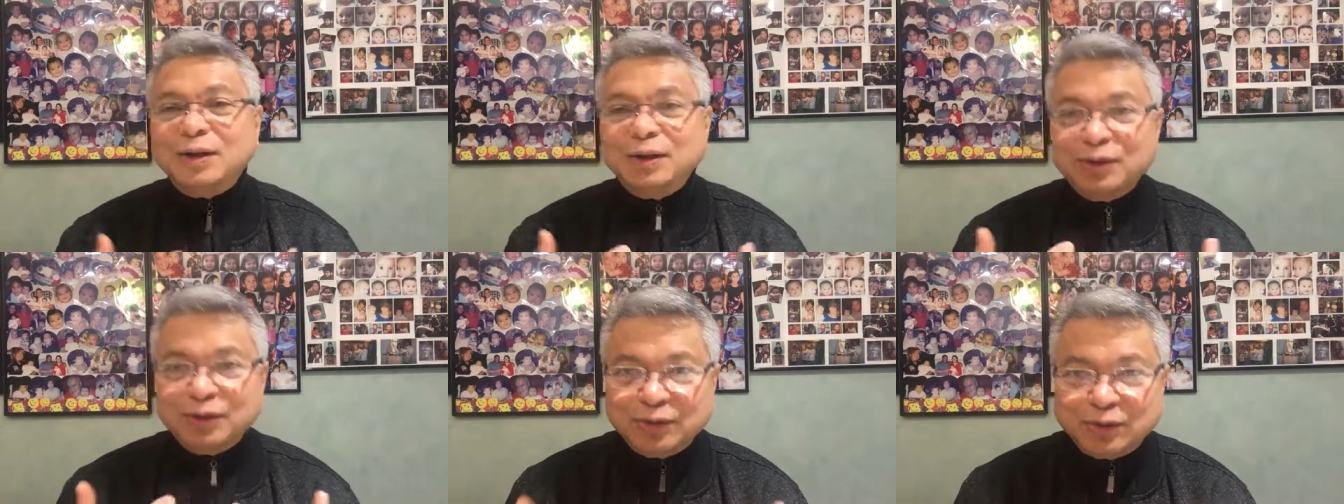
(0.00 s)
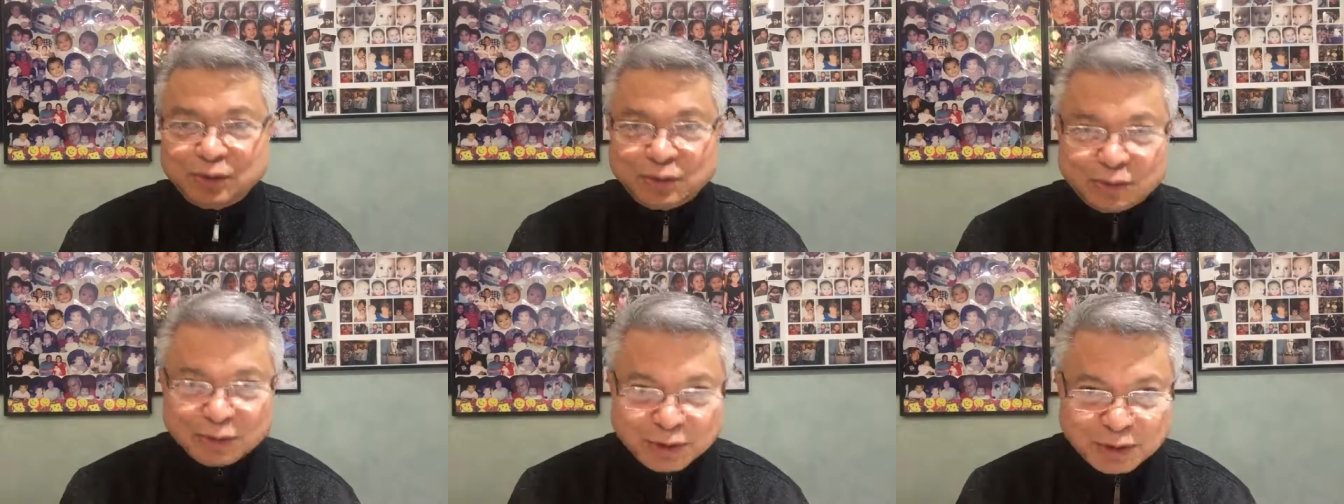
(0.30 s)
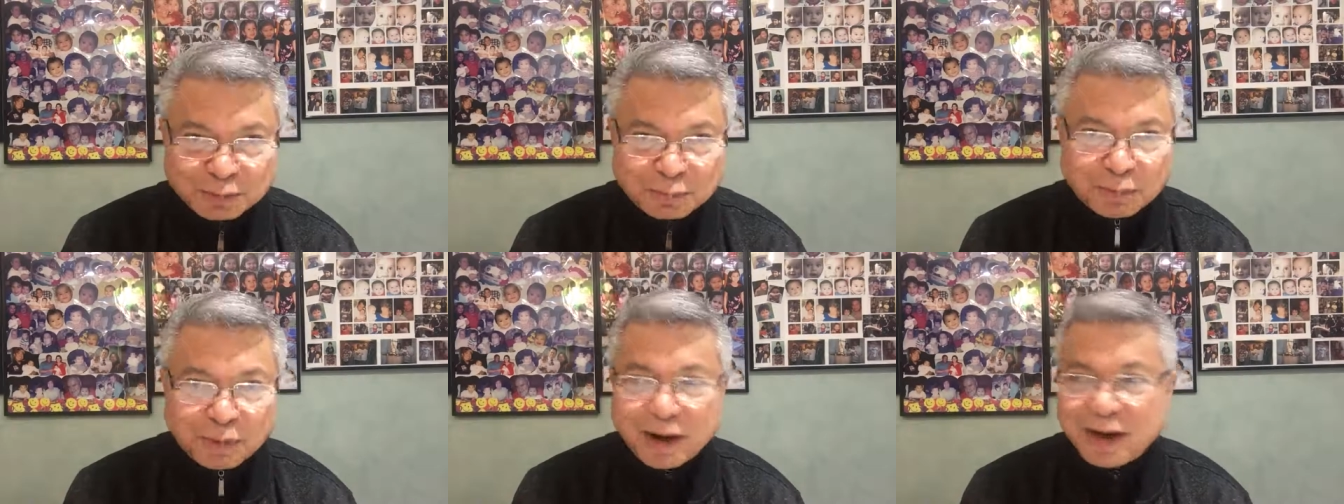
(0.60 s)
to
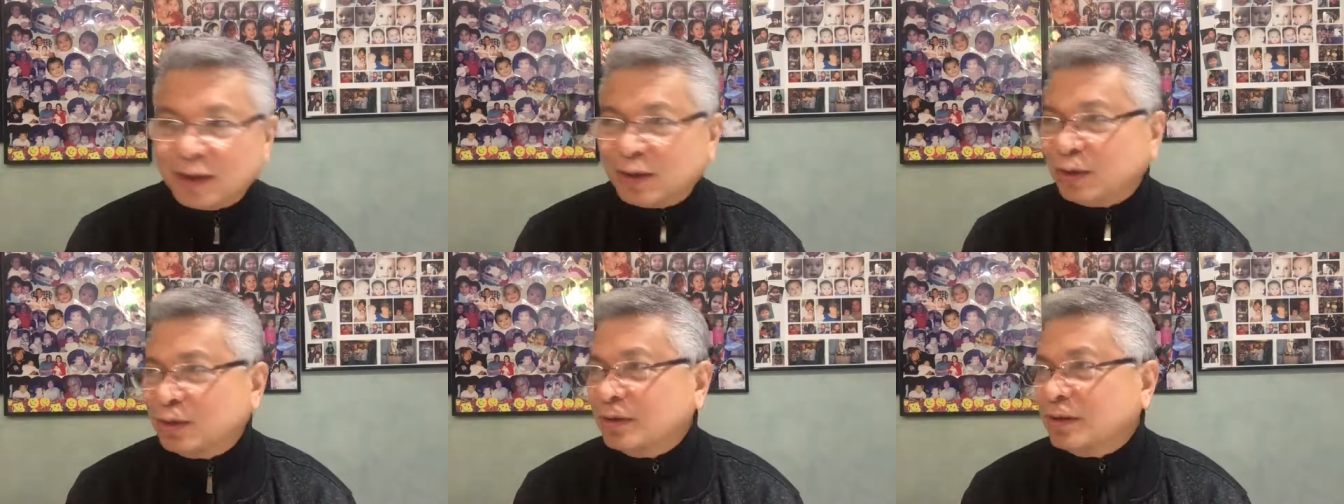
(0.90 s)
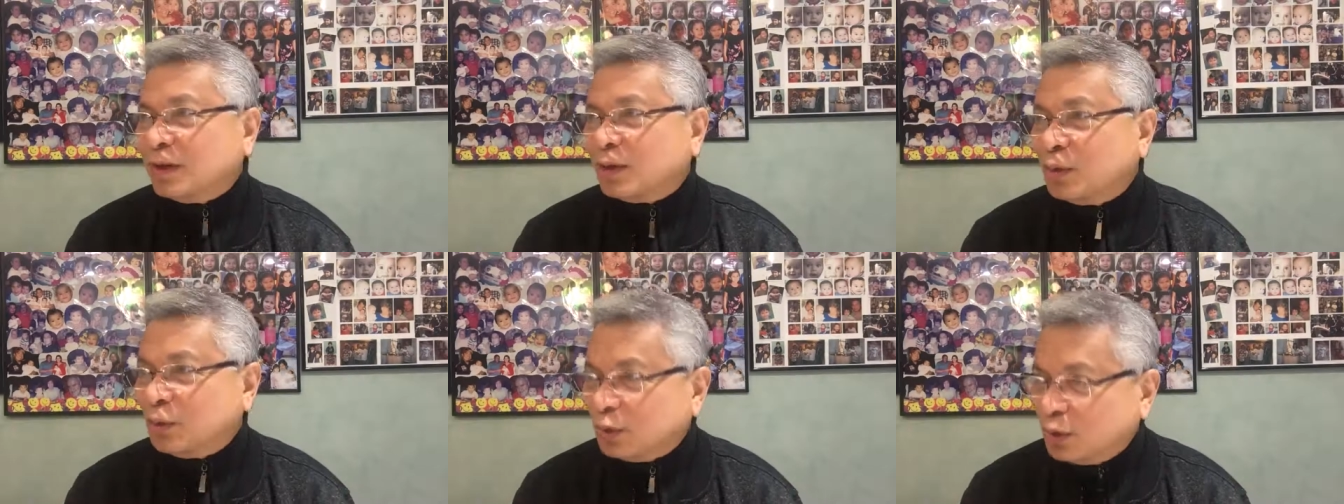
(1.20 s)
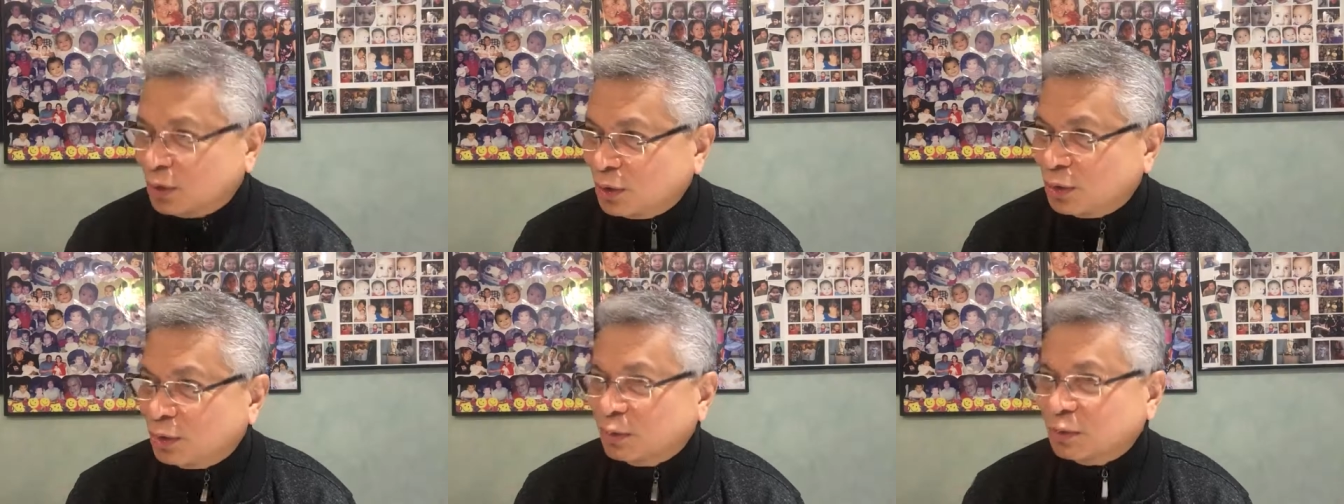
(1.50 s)
spread the good
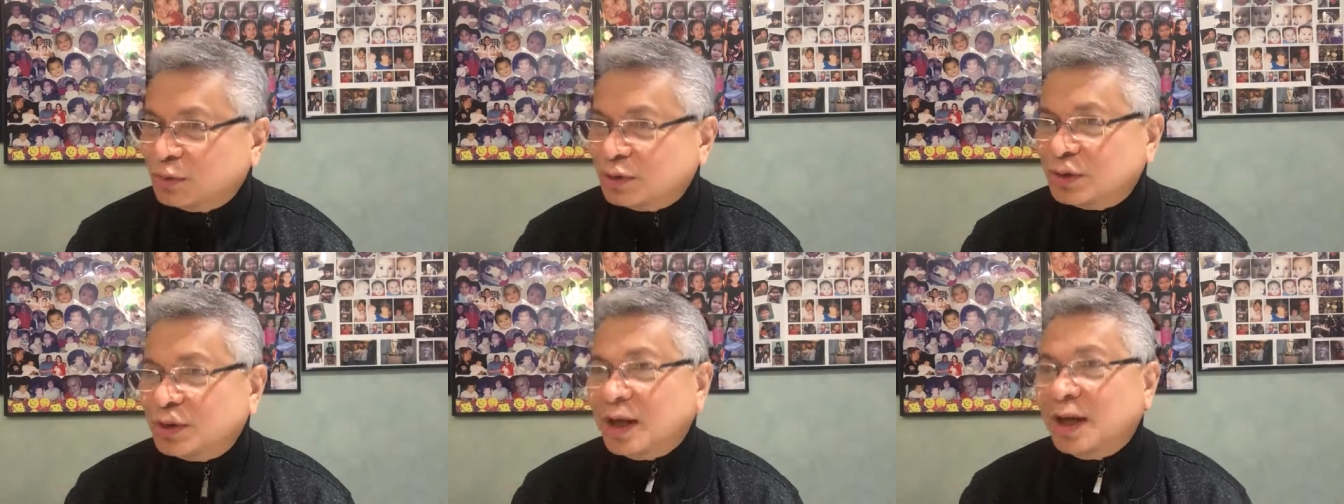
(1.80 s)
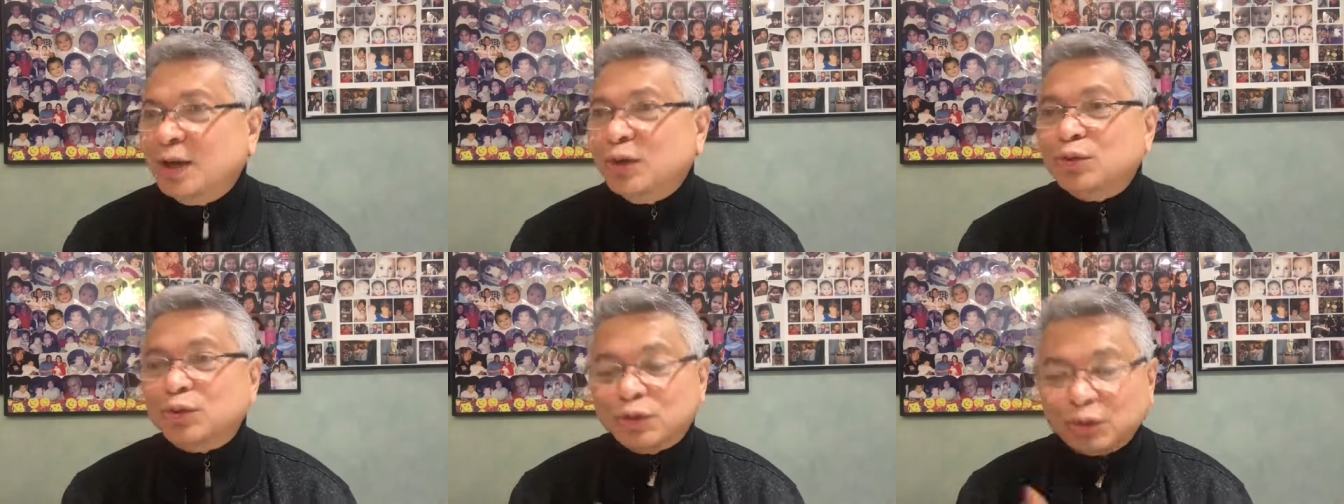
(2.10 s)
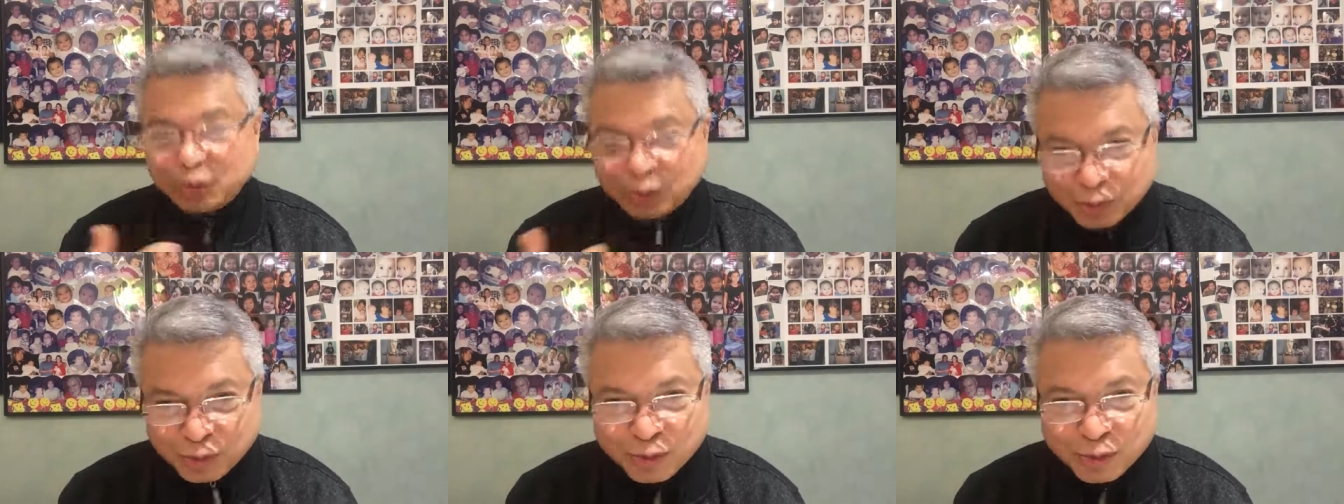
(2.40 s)
news, to
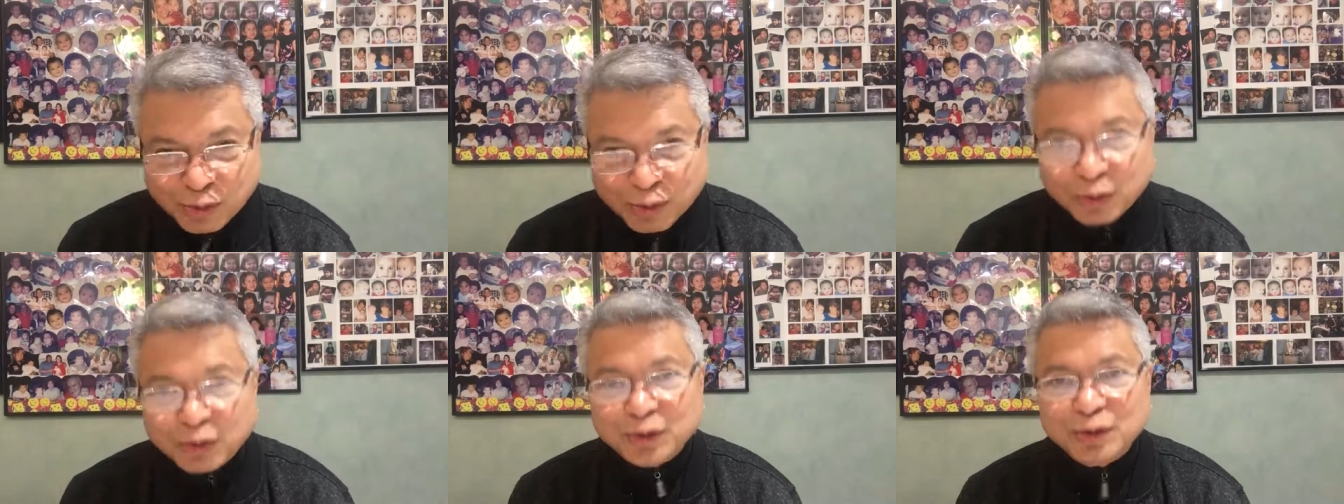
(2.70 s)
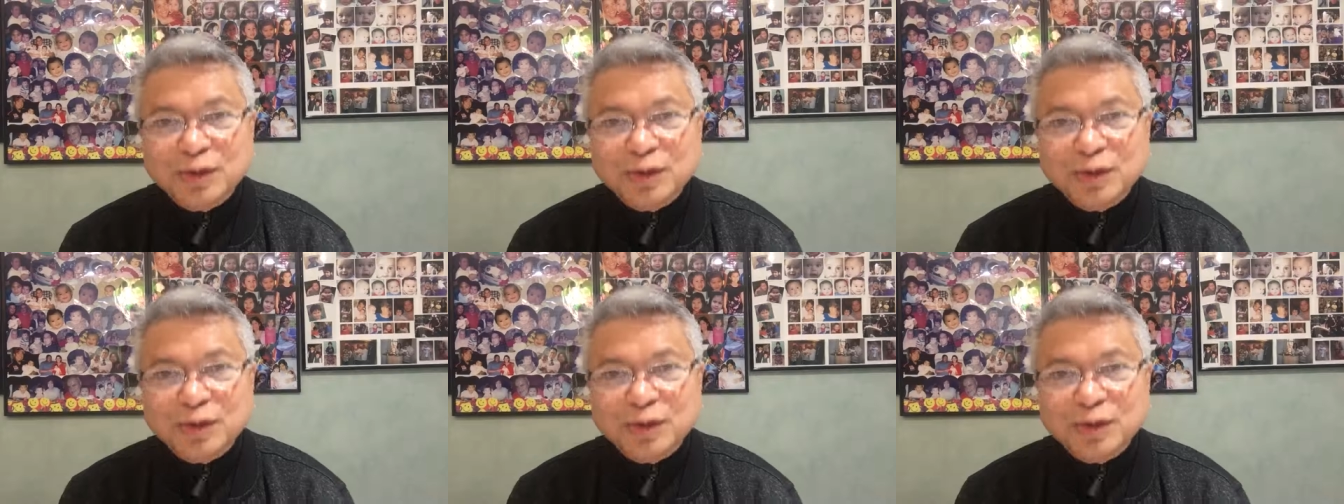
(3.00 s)
do good